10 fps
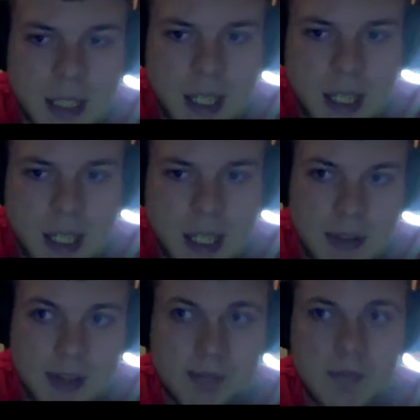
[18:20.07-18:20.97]
and it
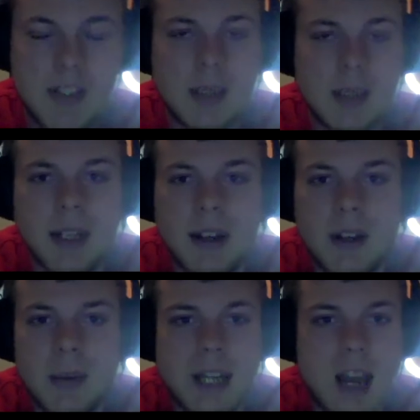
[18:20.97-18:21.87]
was something I would
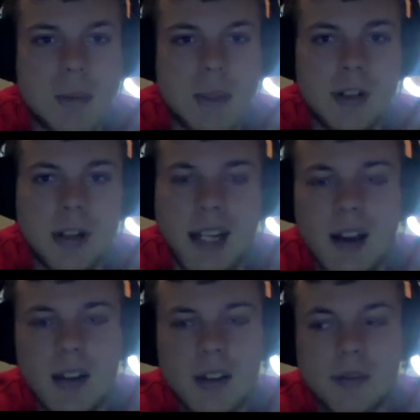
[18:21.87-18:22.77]
have been happy trading
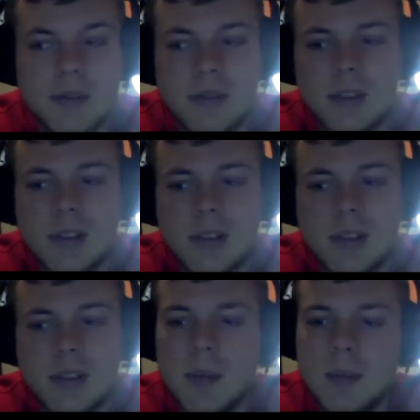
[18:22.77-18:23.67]
out of
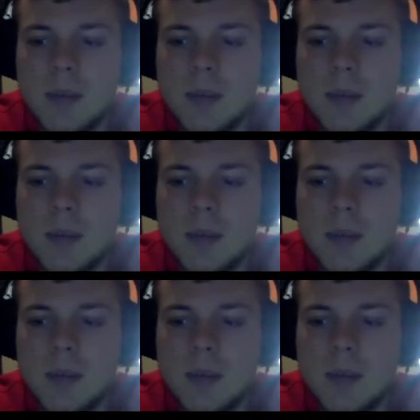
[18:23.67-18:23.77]
and